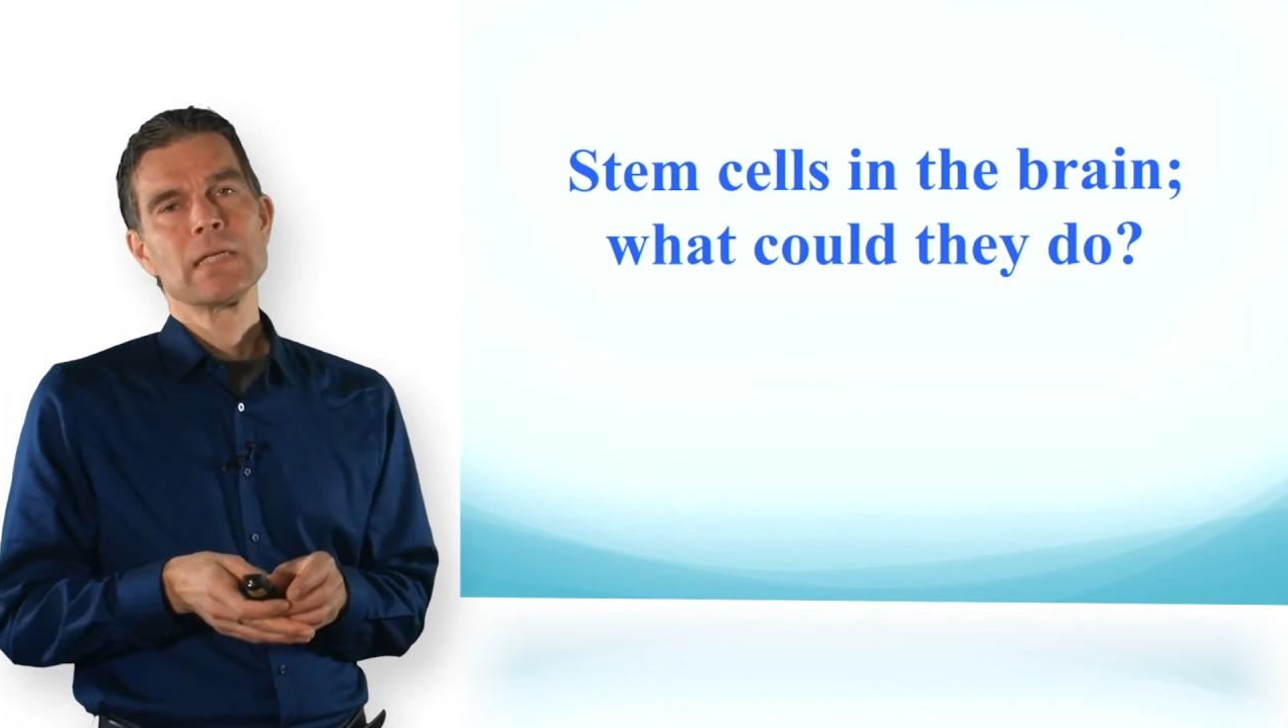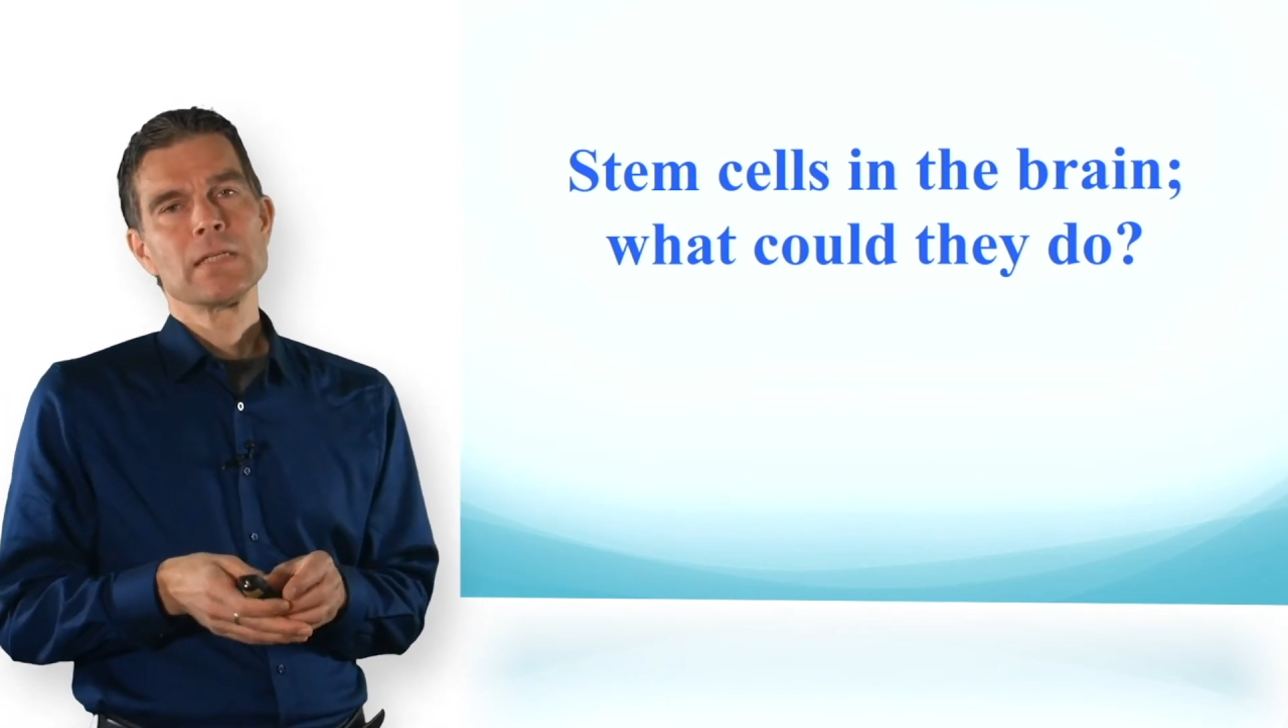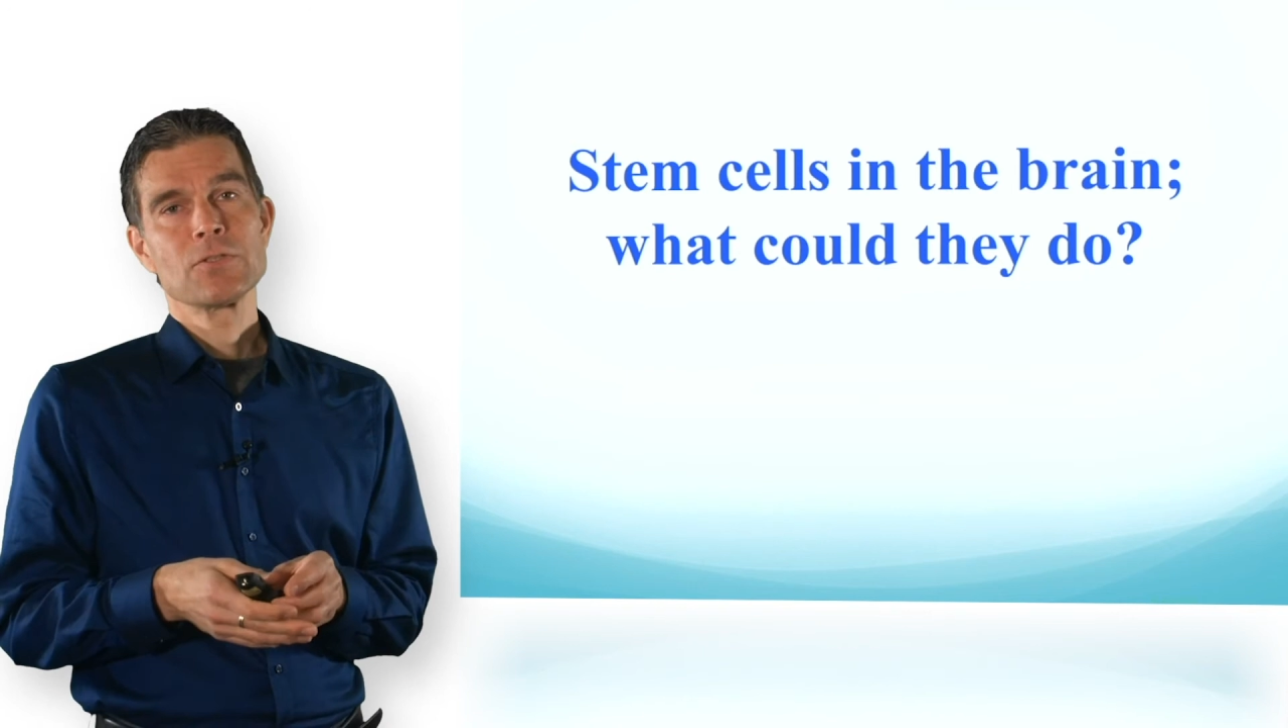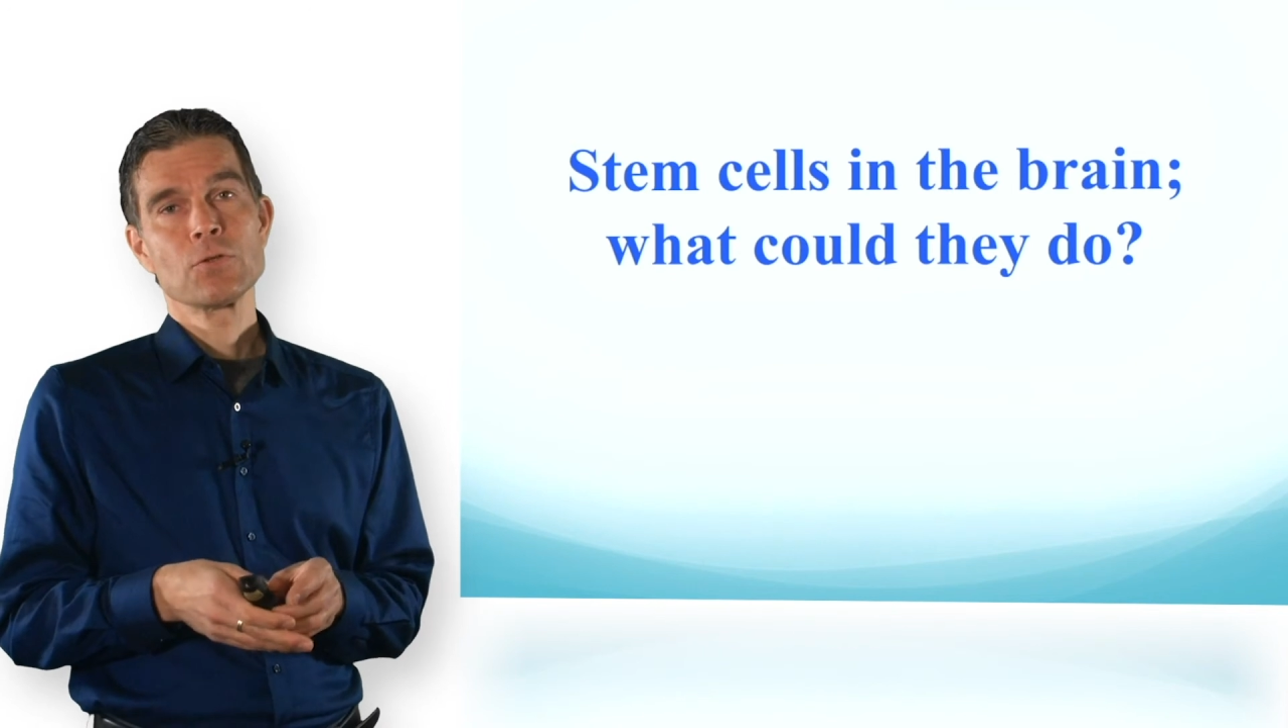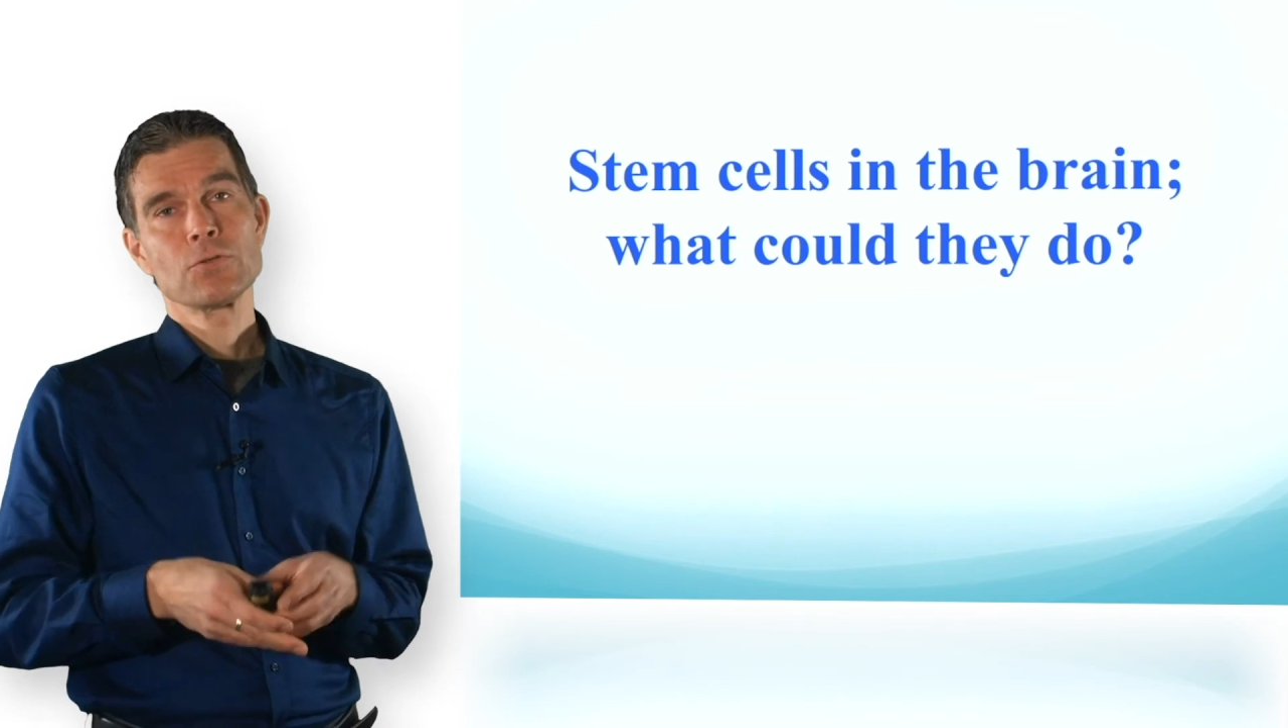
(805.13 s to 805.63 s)

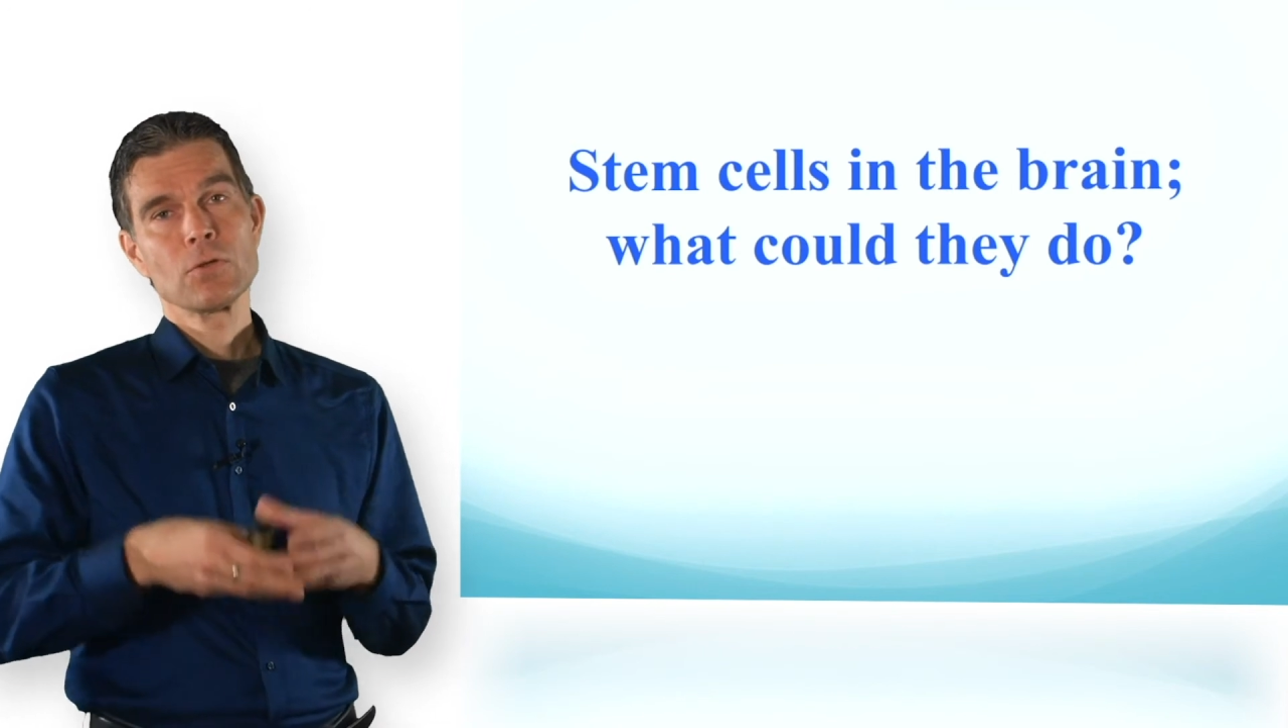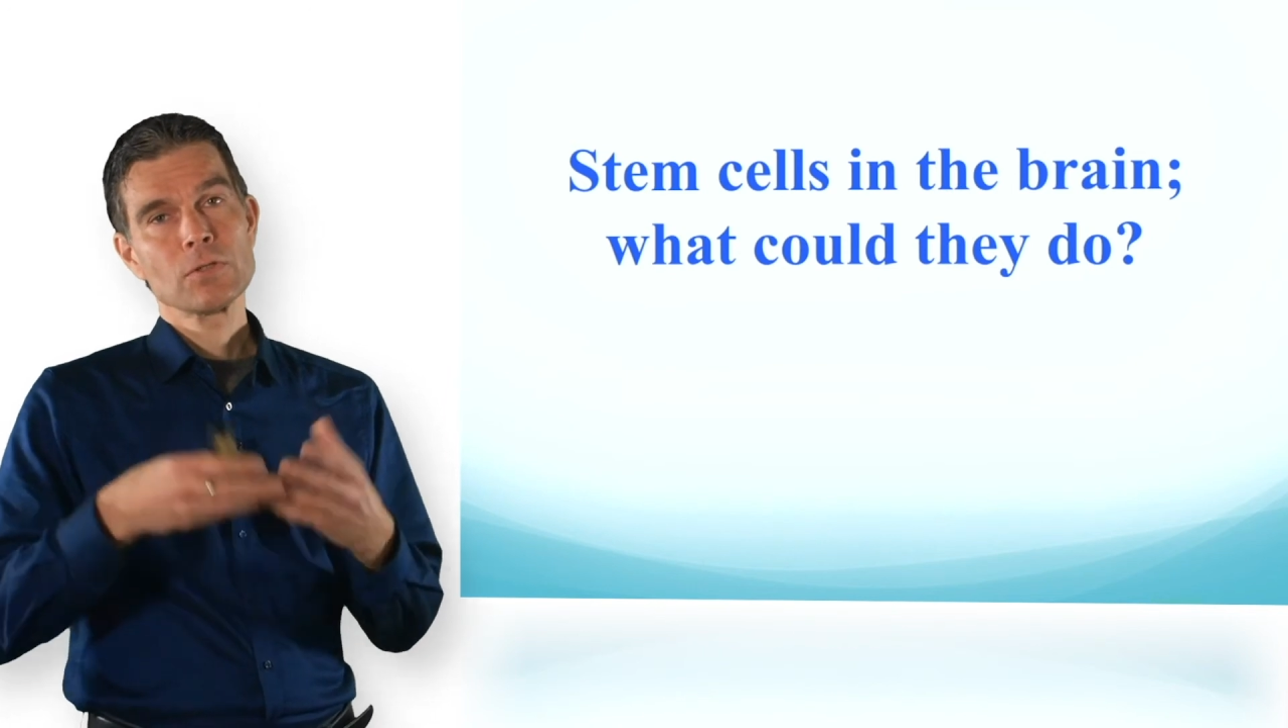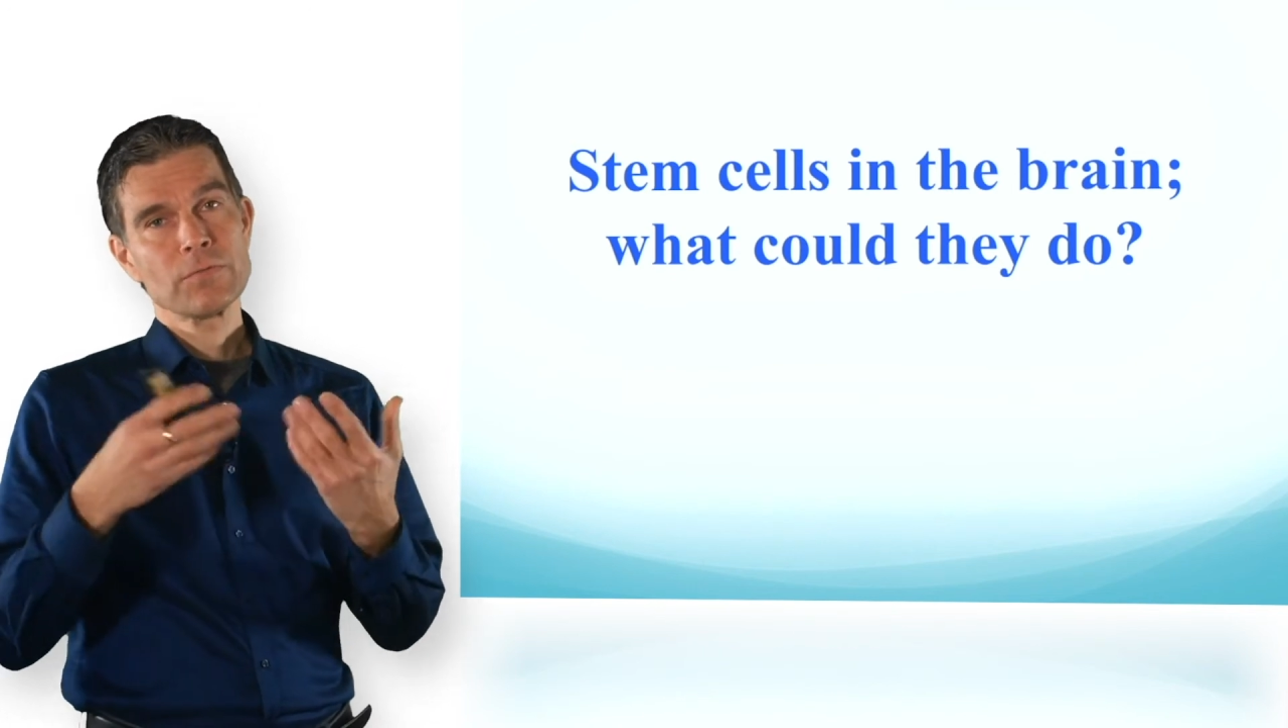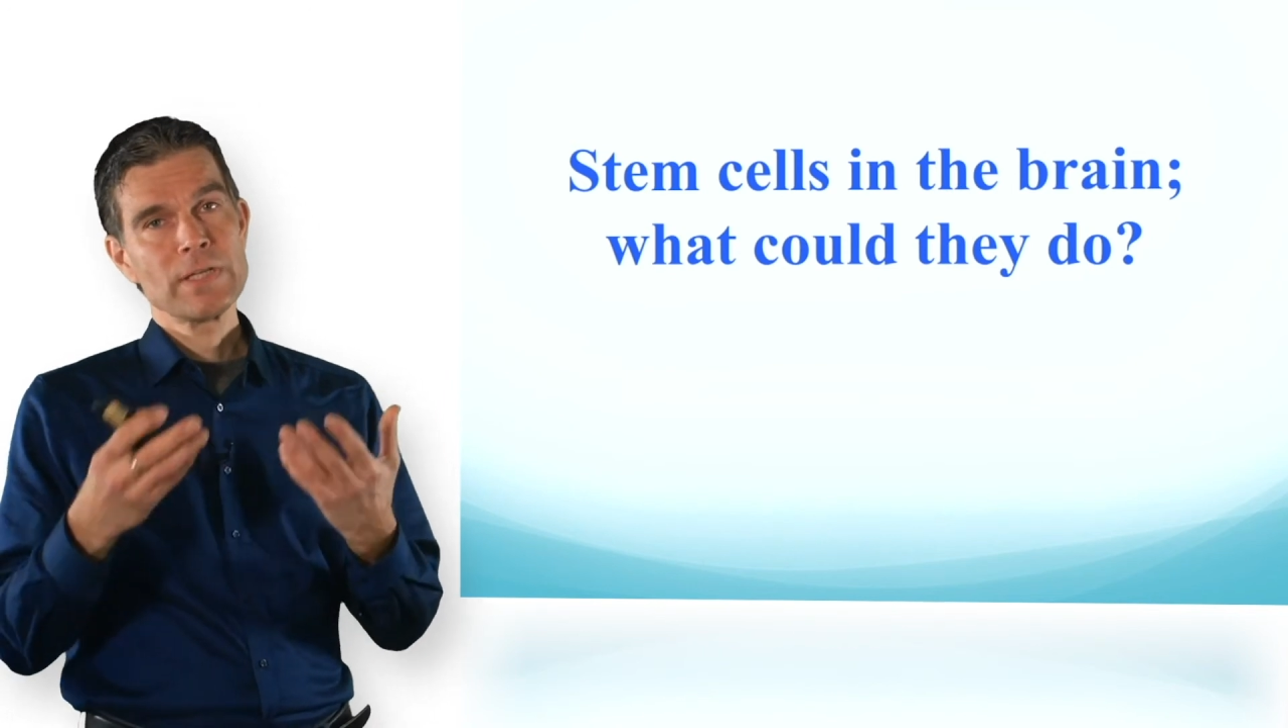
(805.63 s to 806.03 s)
there's also a lot of